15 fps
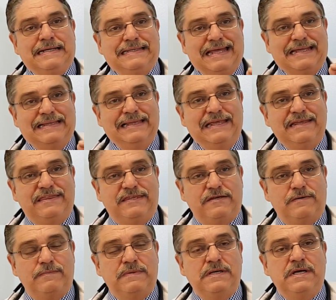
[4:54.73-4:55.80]
that
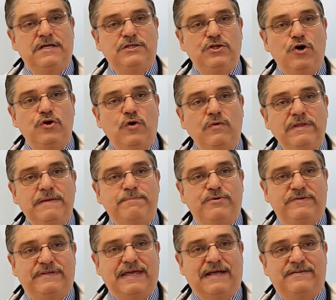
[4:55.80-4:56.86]
lithium not only
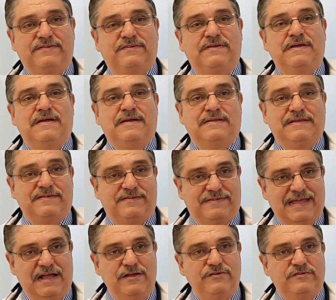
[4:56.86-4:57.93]
protects the
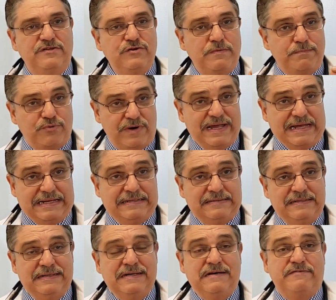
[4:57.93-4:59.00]
cells in your brain
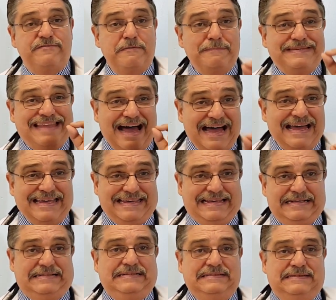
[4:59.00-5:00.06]
from dying,